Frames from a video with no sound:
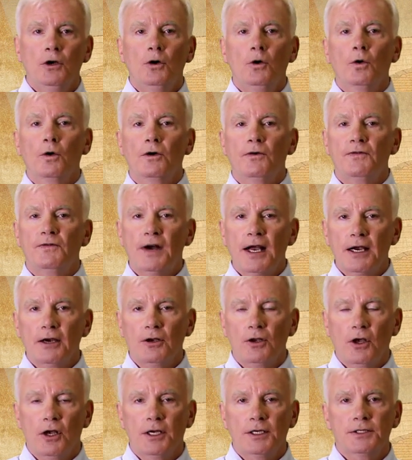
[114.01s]
or a fire
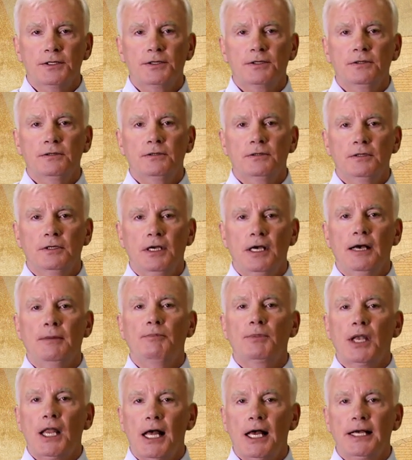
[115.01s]
loss
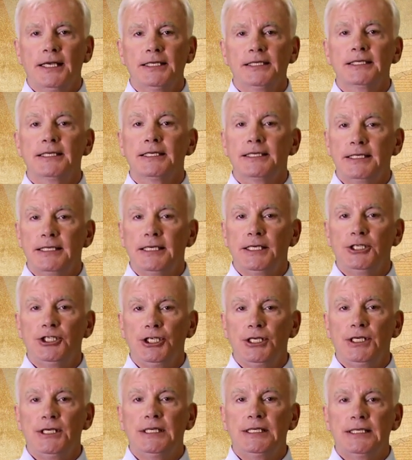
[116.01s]
applies to
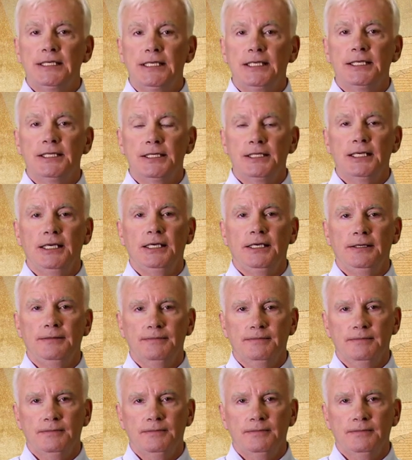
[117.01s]
CGCC.